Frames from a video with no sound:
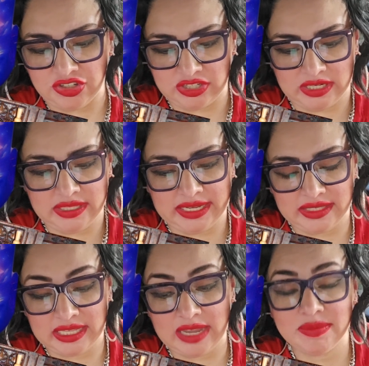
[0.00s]
and she had the
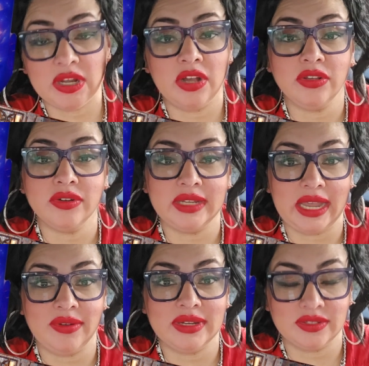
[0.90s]
same color
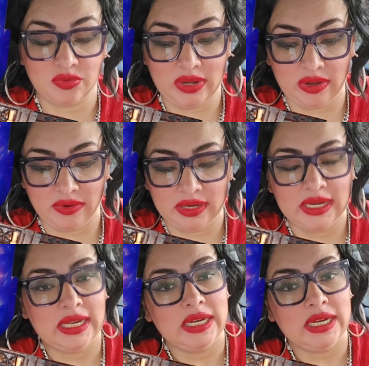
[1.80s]
gown as well.